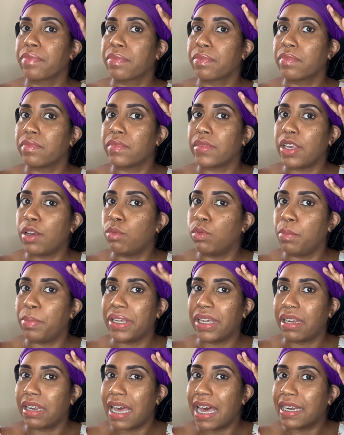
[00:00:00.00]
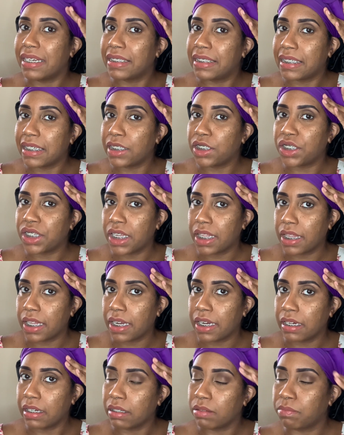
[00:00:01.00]
it would be a lot of tension
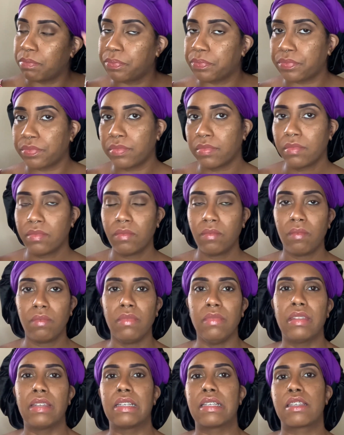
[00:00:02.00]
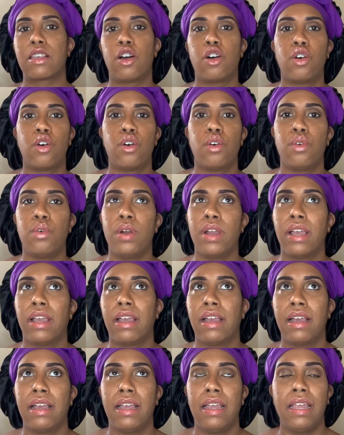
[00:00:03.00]
there. So,
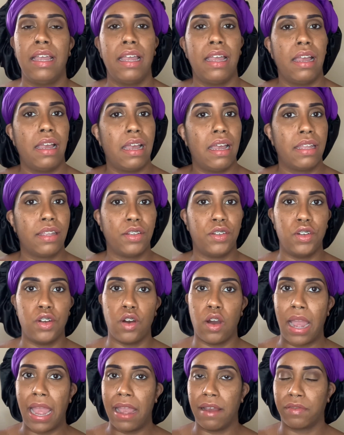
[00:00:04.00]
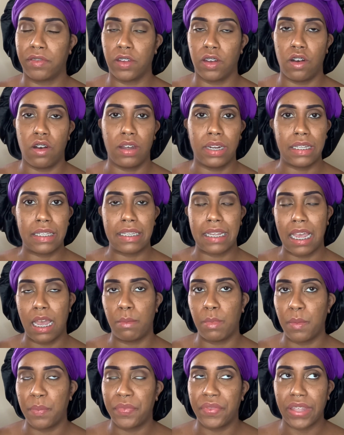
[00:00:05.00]
you know, after all this time,
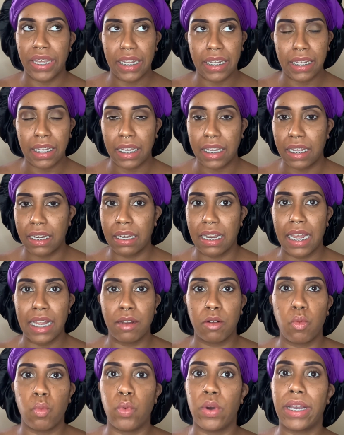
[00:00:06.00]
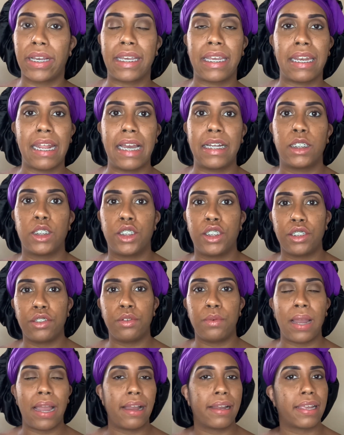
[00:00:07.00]
I'm thinking like, what can I do?
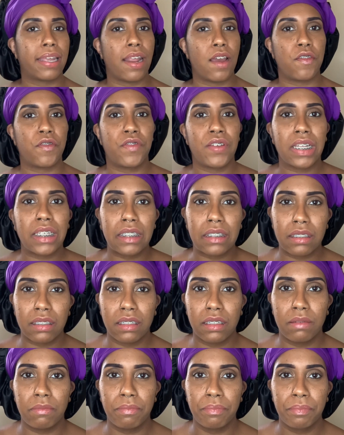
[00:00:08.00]
How can I fix them?